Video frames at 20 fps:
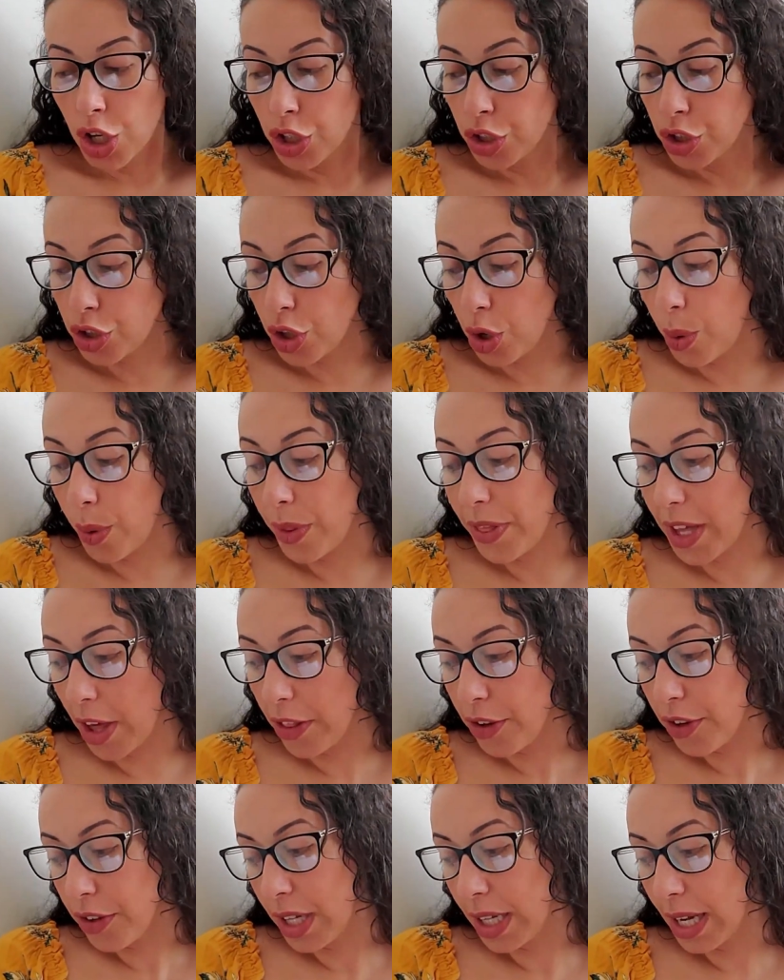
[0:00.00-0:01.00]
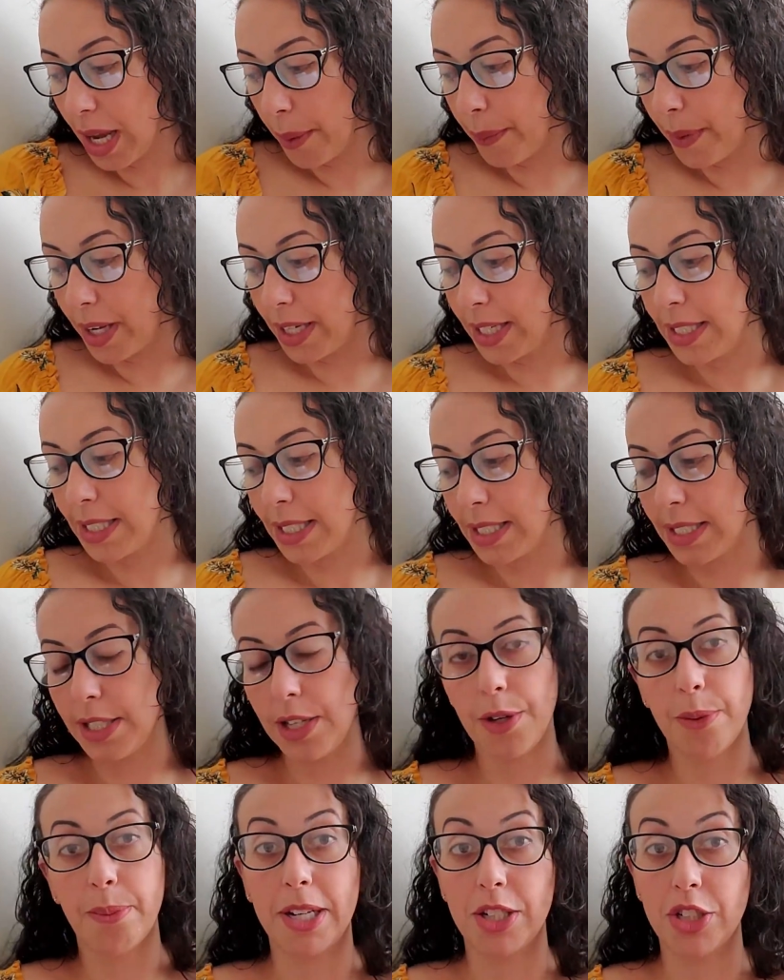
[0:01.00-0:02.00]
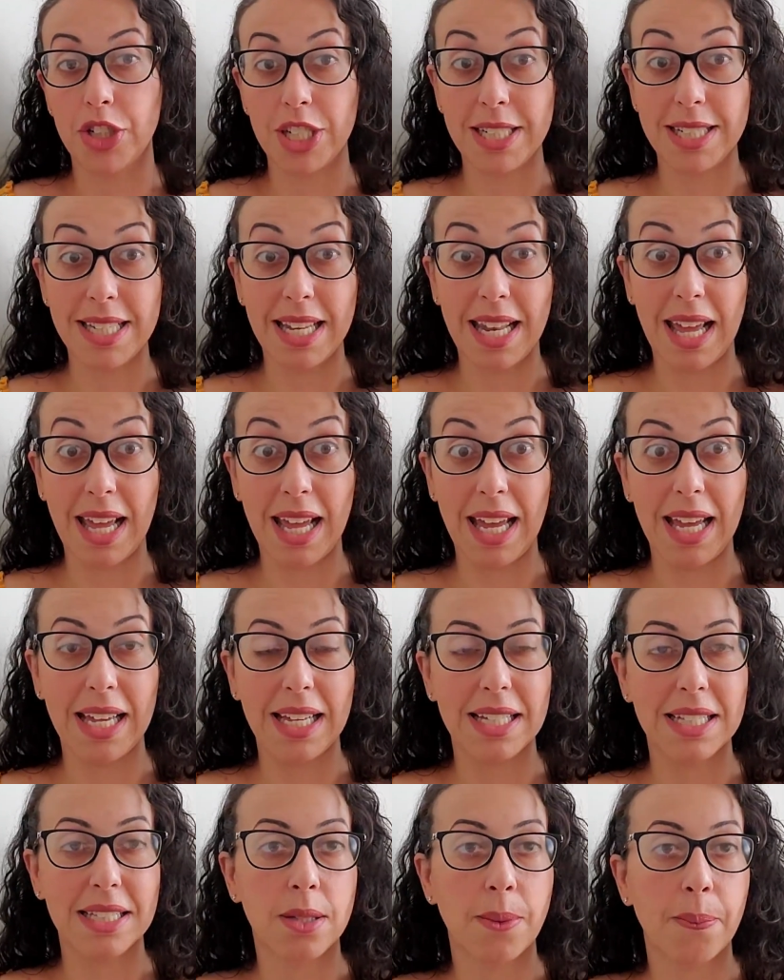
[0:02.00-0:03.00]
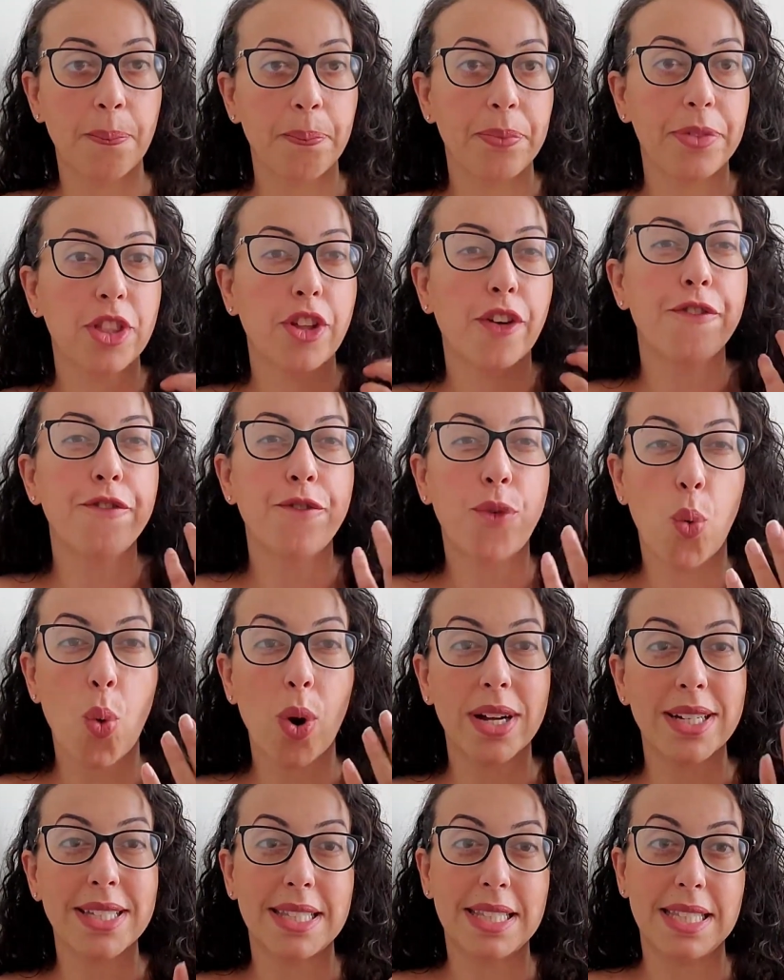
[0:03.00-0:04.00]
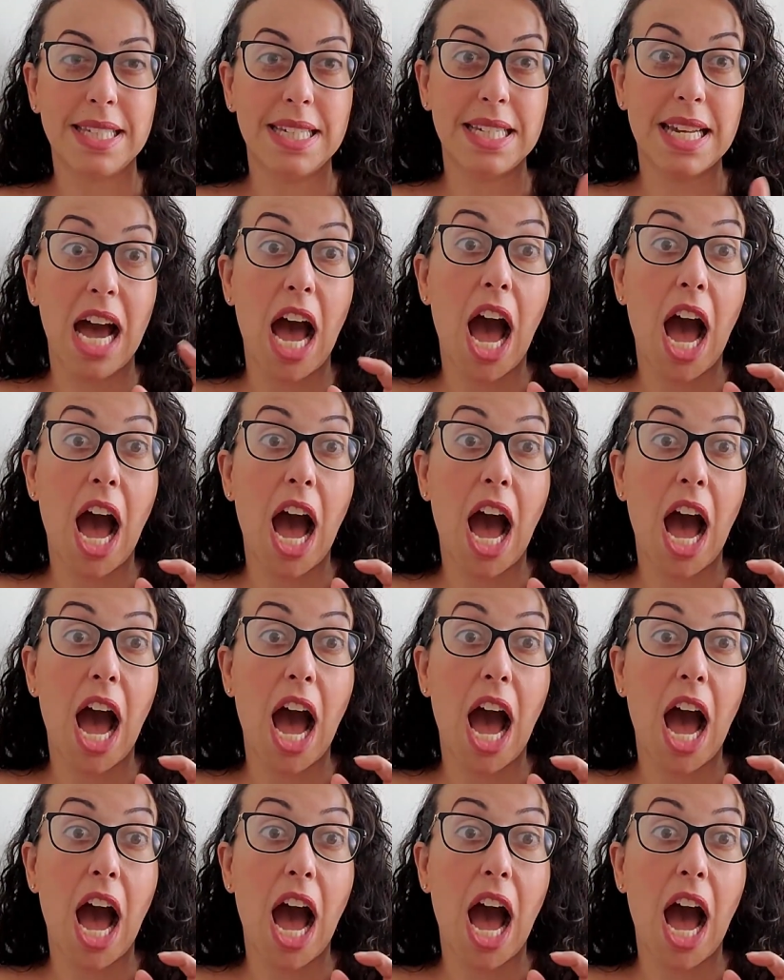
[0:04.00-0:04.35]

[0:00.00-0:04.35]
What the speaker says: So the other thing I wanted to mention today is the foreseen